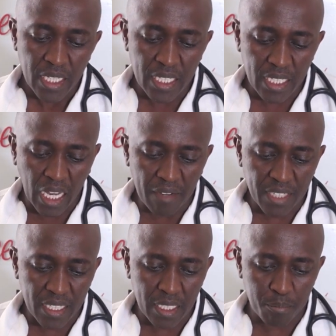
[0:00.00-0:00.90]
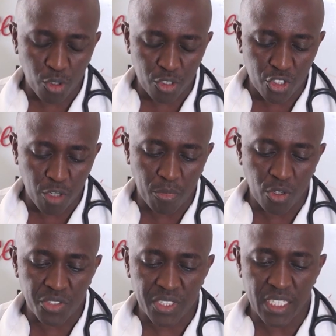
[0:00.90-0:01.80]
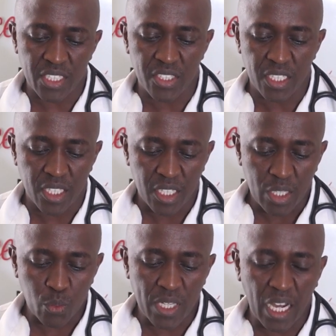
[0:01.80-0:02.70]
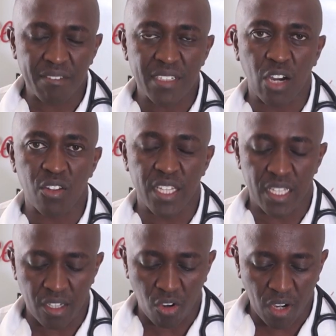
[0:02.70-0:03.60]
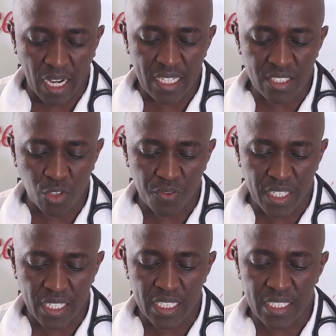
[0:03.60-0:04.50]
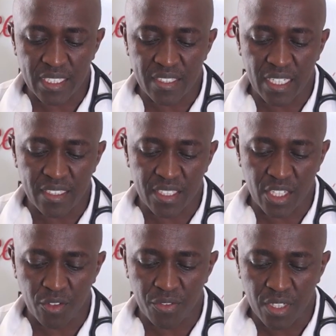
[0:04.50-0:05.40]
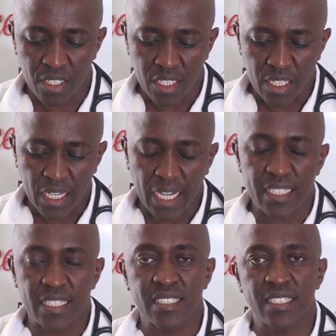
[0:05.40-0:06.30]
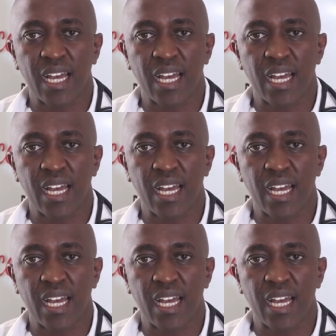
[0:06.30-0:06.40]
Then after the prodromal stage, we have now the occurrence of the seizure itself, and this